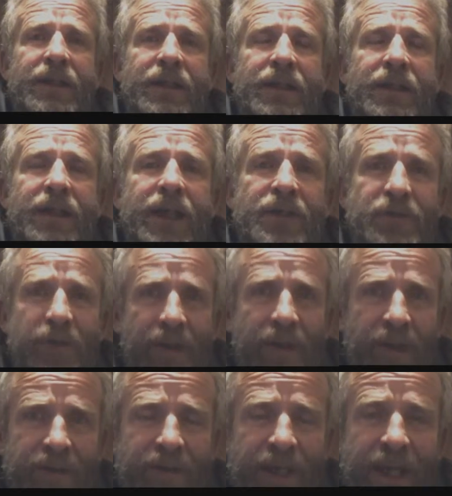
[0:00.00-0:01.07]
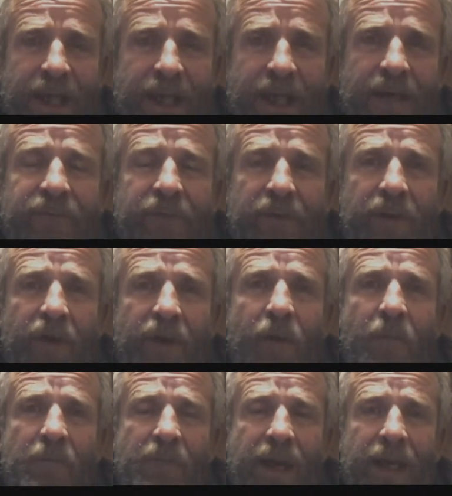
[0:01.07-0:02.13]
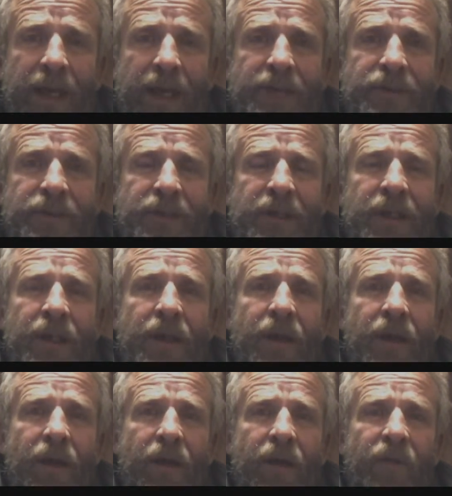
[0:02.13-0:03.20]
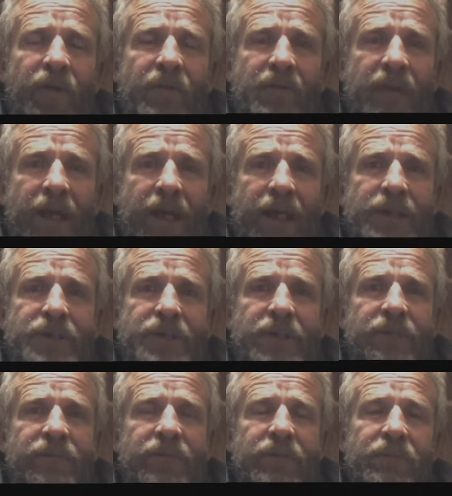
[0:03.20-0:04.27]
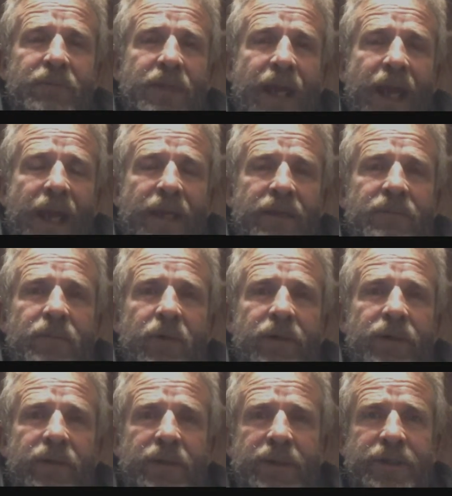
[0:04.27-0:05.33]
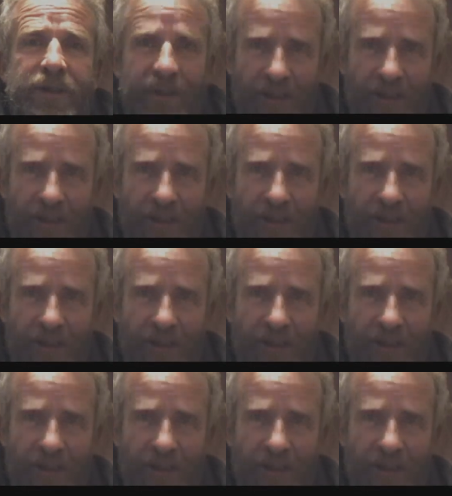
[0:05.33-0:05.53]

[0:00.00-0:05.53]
Electrons have no mass. All the mass of an atom, whether it's